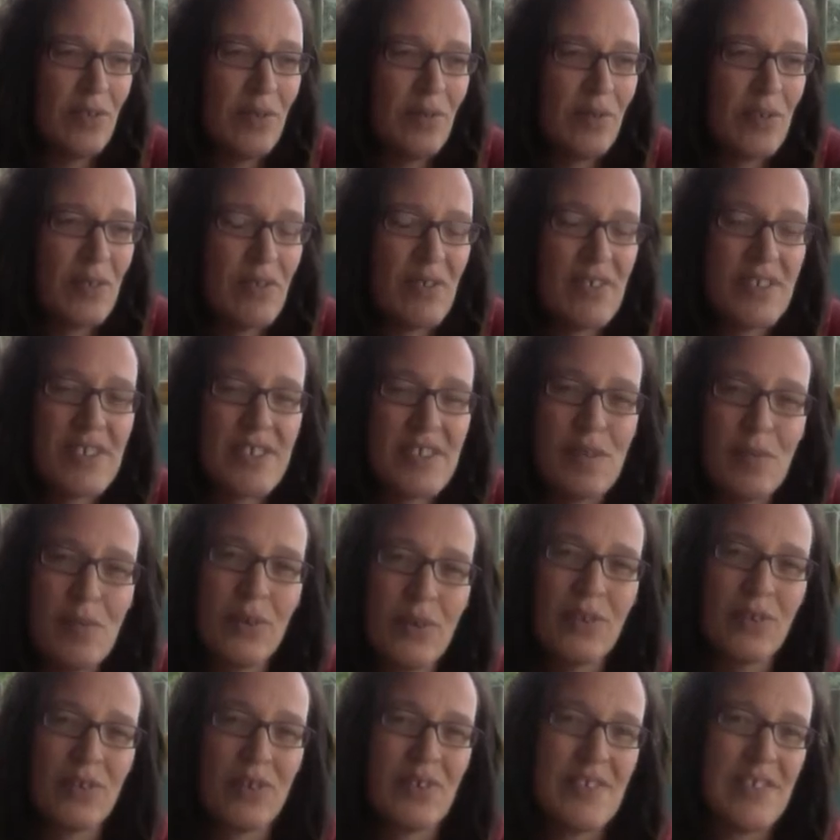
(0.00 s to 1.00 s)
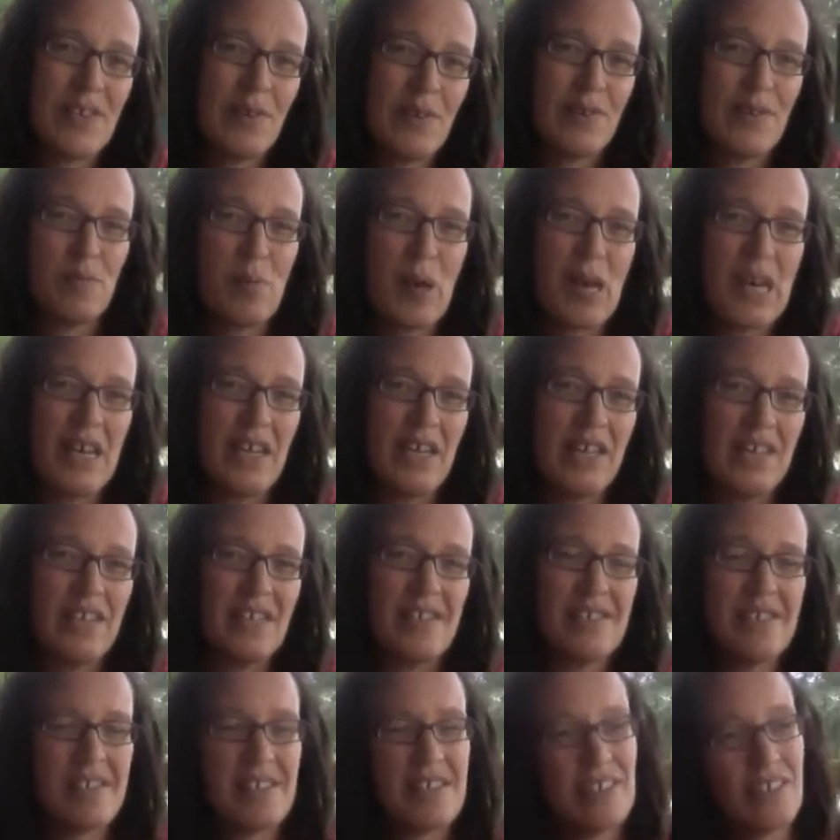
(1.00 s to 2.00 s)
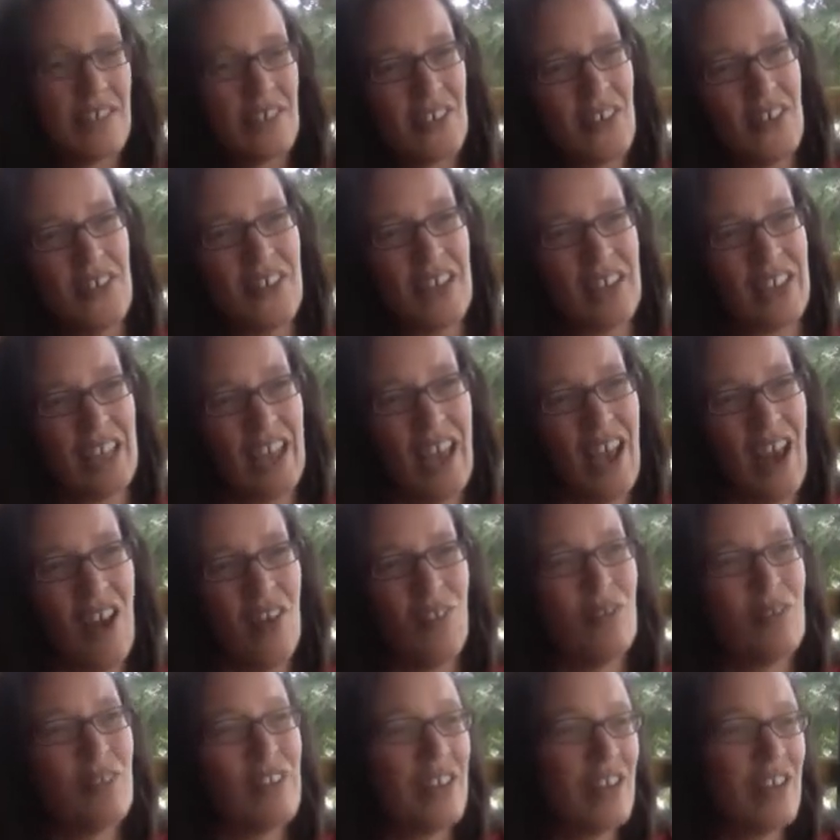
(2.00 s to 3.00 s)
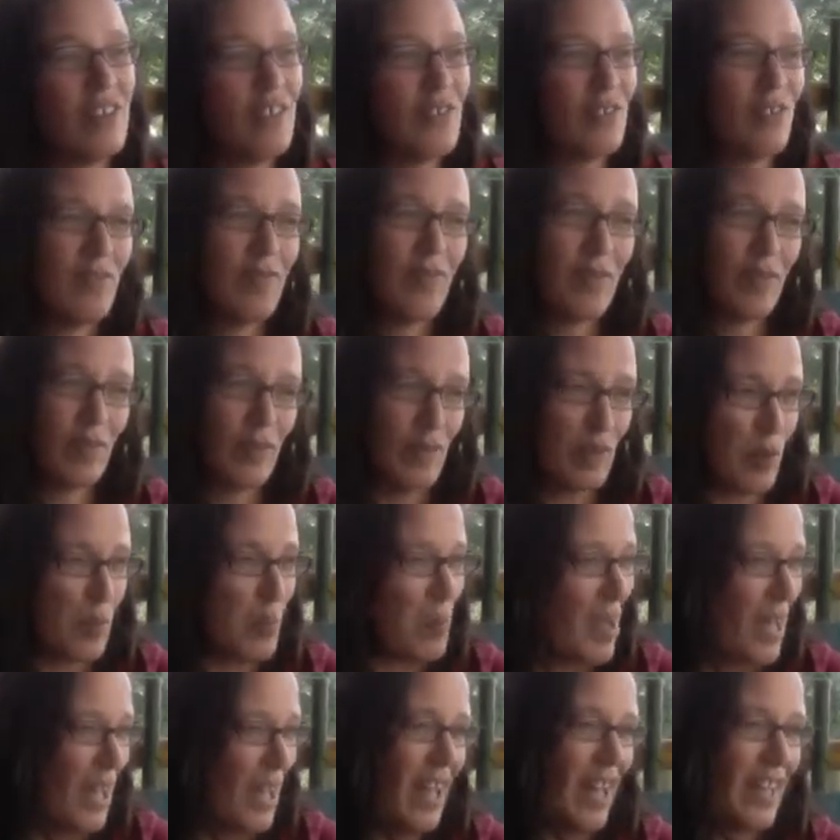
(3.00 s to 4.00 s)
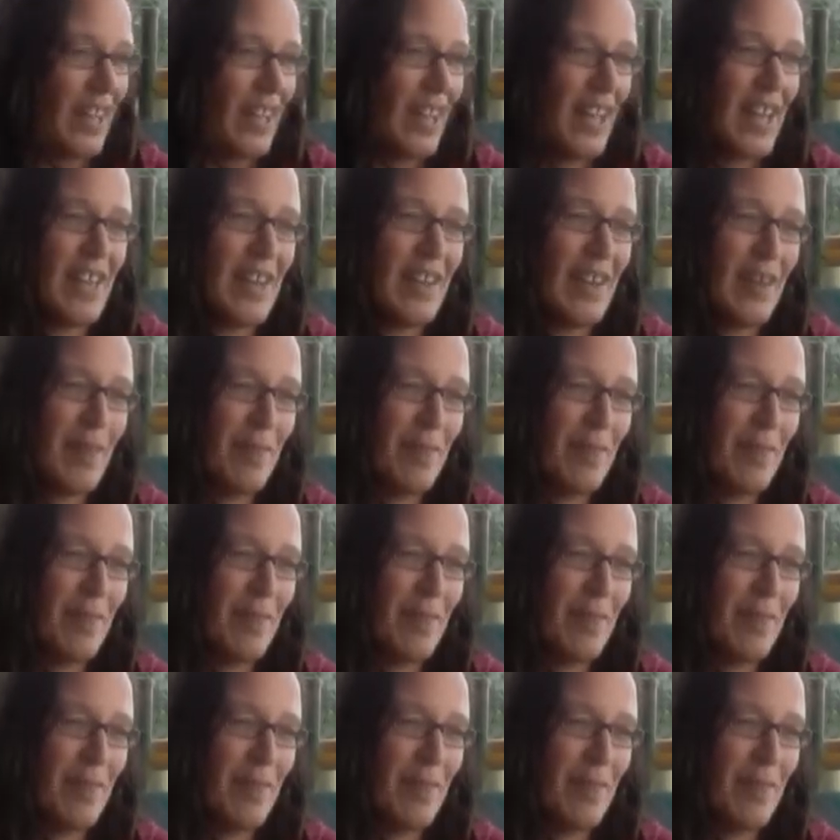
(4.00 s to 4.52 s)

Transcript: with the rest of the world because he was part of this kind of cult that had all fallen apart, and